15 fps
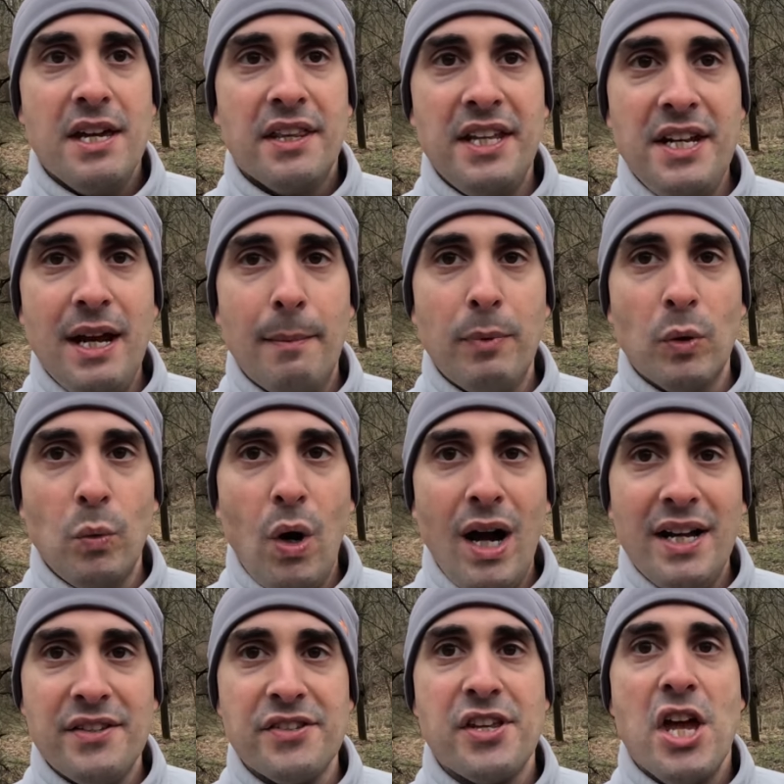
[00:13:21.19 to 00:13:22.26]
The number
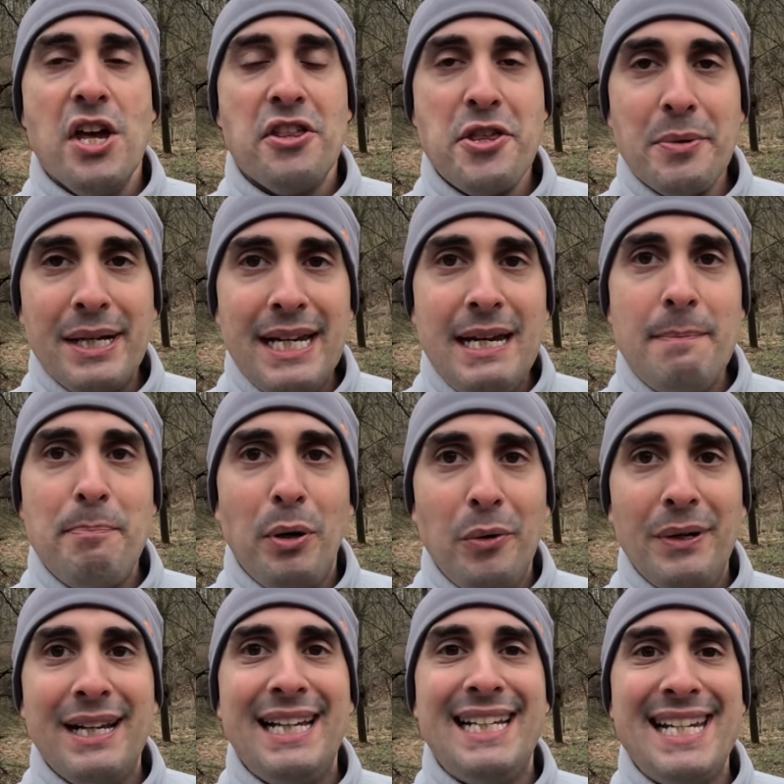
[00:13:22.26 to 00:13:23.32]
1s,
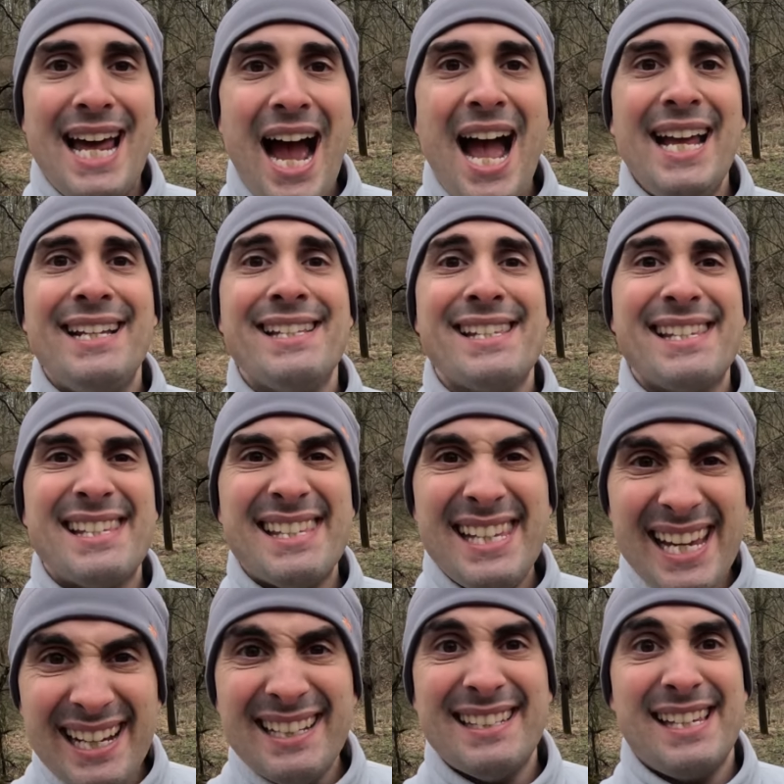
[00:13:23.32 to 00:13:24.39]

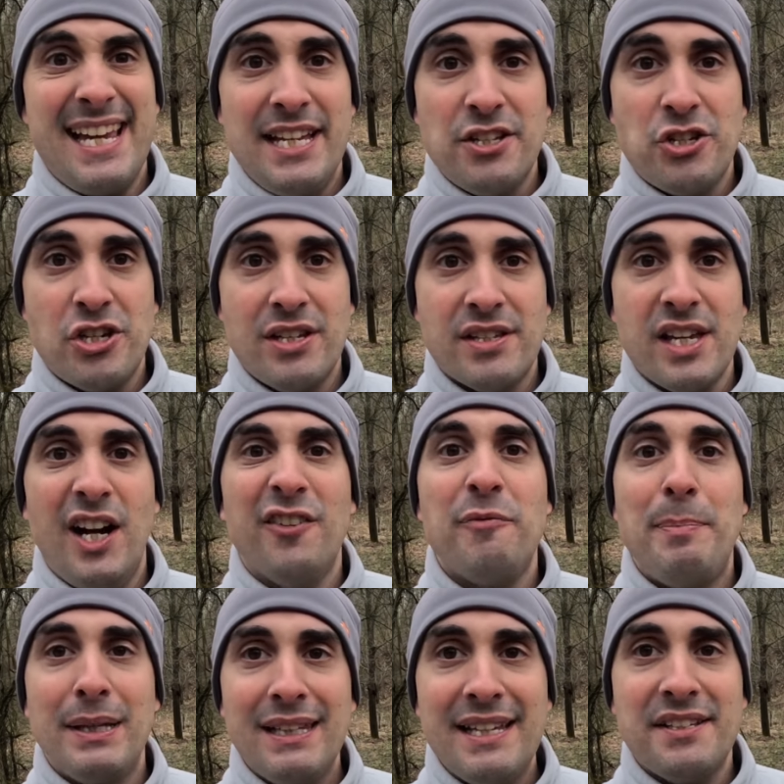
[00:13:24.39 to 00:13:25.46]
3.96 inches
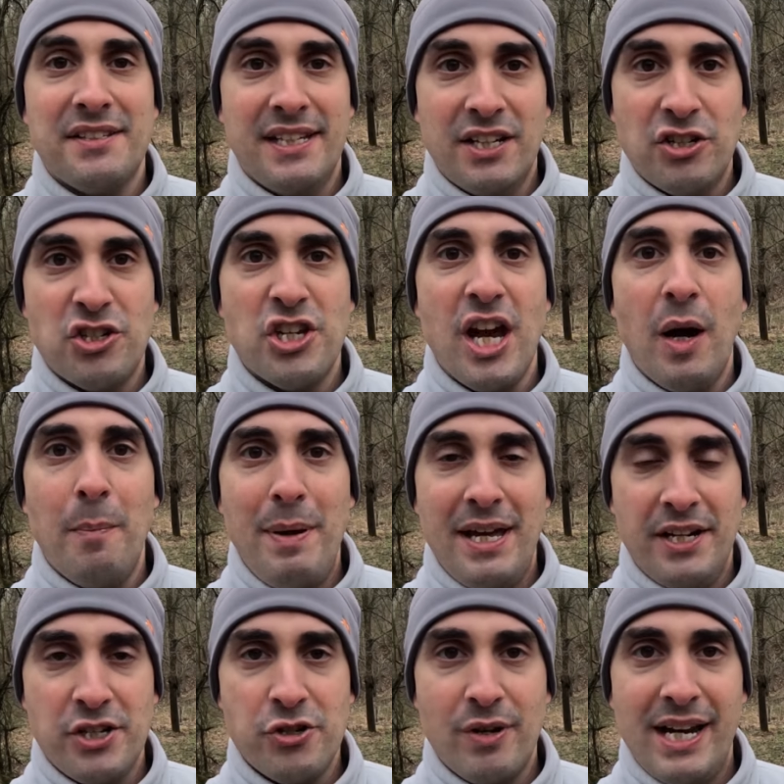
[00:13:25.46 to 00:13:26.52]
of ballistics gel
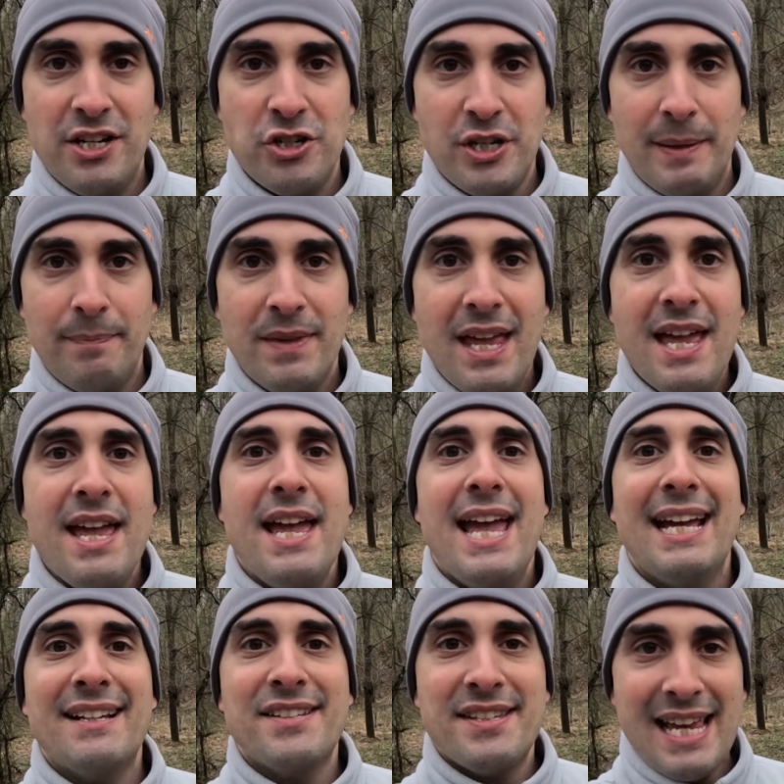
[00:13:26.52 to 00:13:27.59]
penetration,
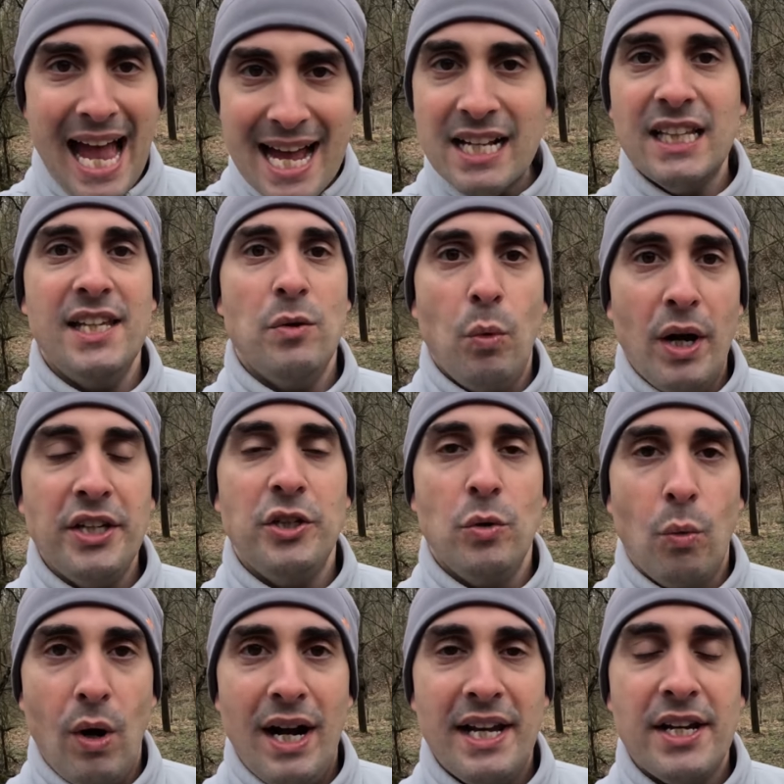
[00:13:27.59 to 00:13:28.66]
exactly what
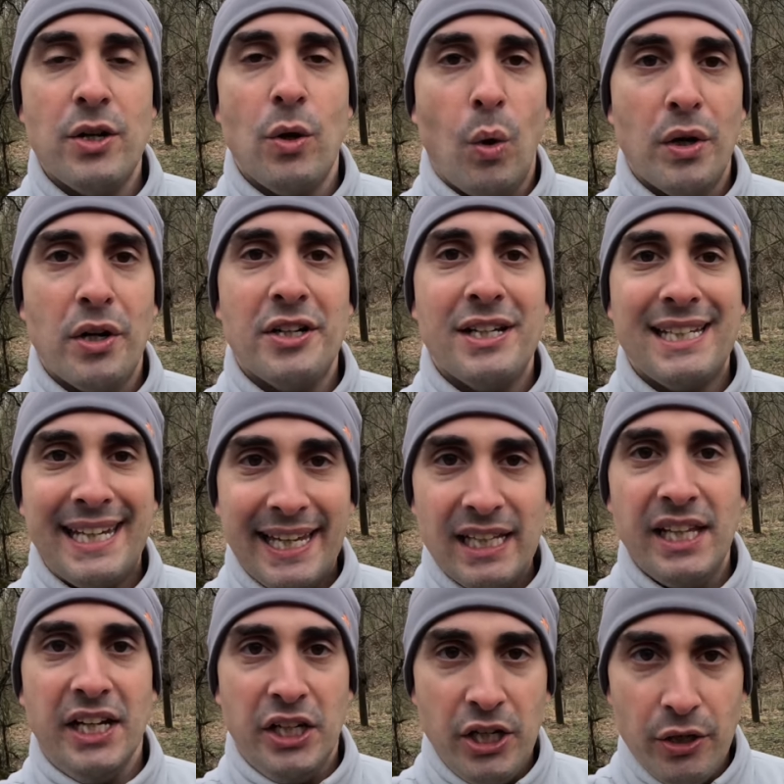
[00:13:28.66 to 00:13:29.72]
you want in order to
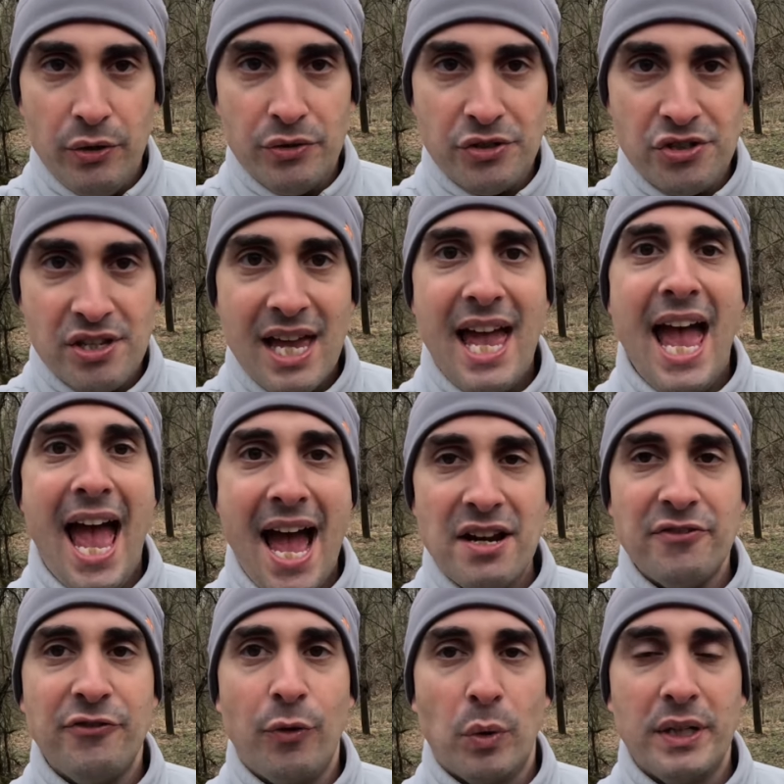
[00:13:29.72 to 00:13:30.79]
kill a goose
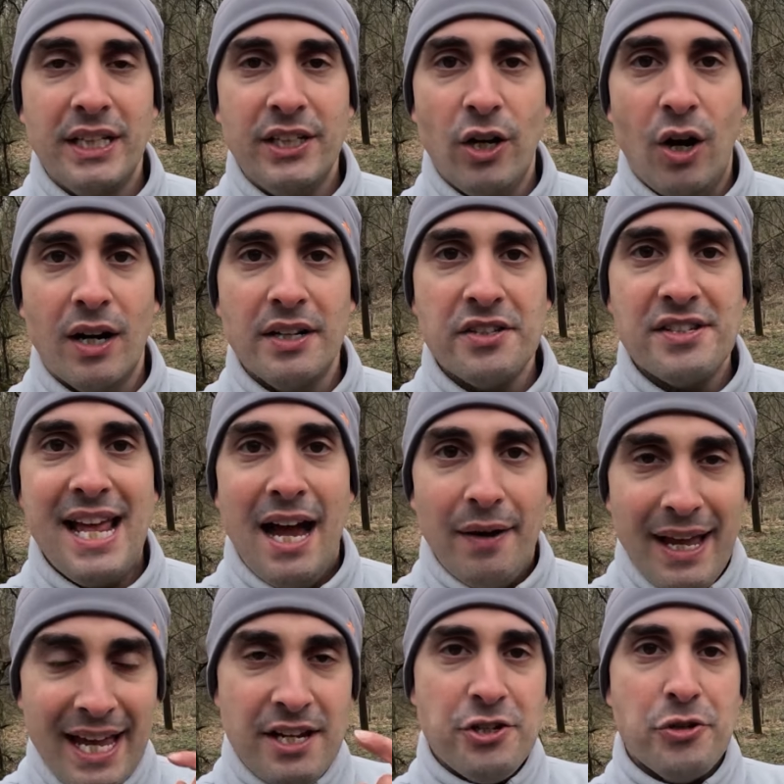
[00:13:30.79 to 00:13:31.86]
at 40 yards. Now,
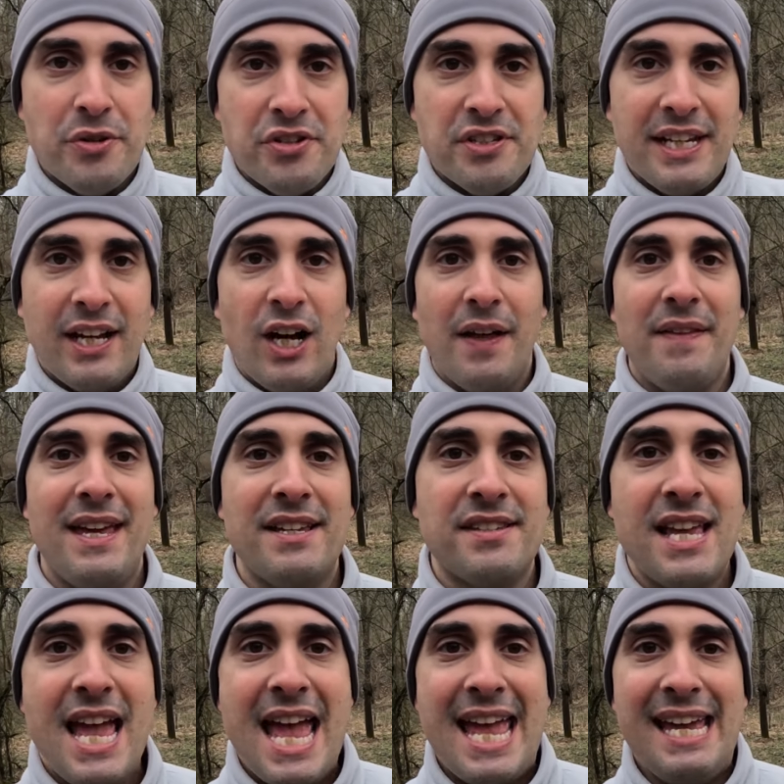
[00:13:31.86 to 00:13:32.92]
interesting on
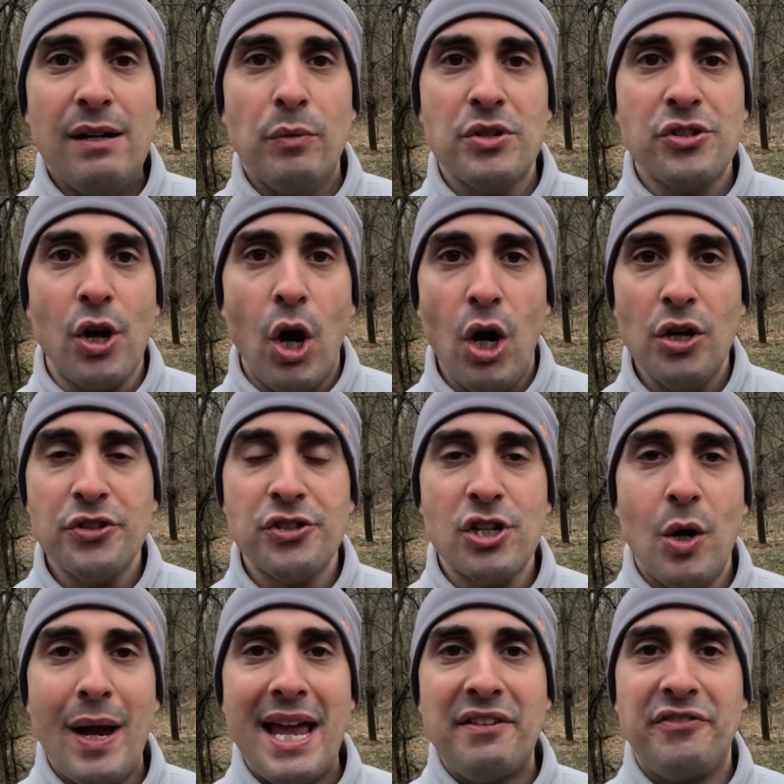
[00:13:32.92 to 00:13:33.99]
this, it was
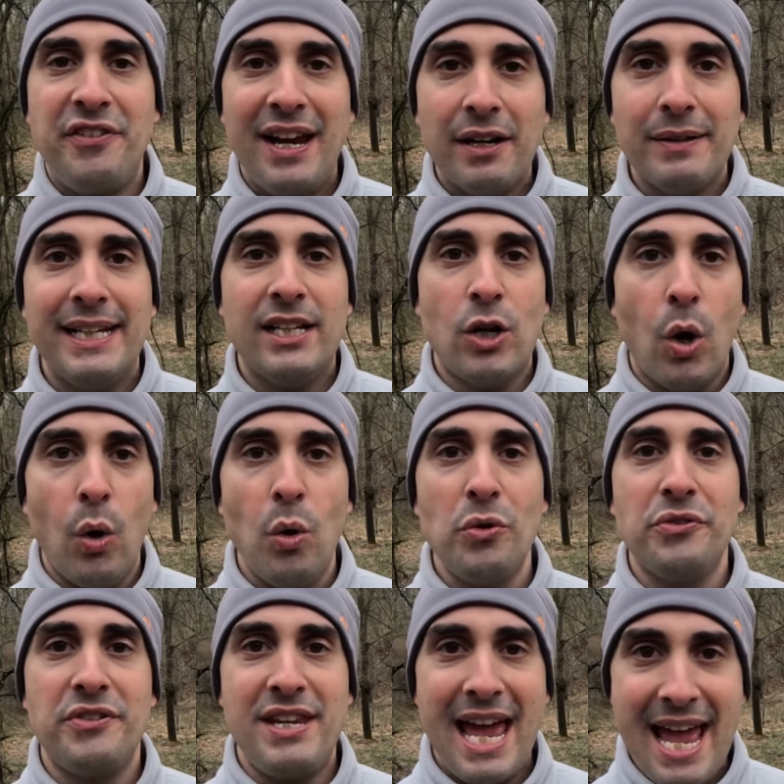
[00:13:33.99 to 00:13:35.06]
also a very
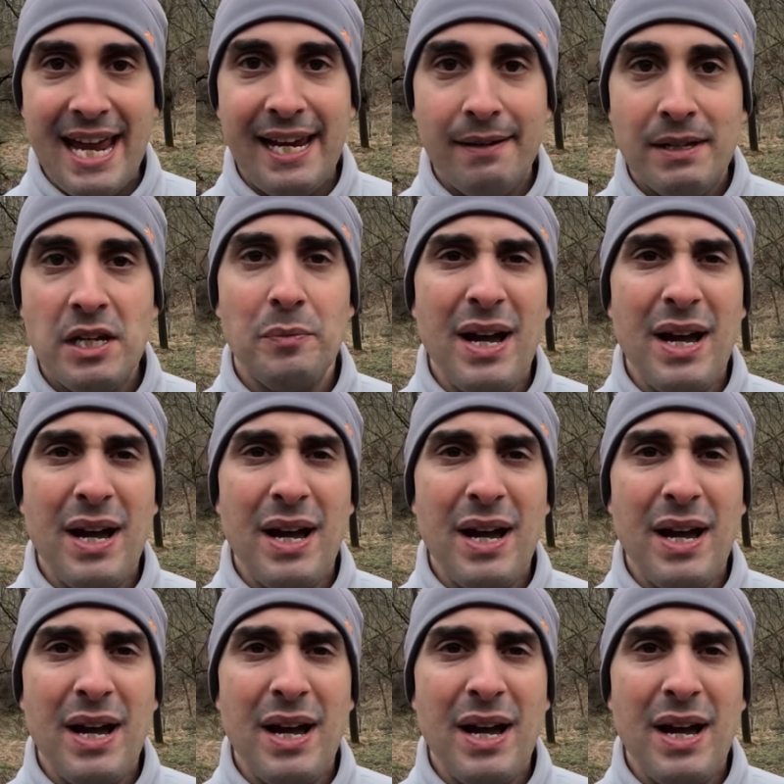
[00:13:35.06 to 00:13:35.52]
cold day.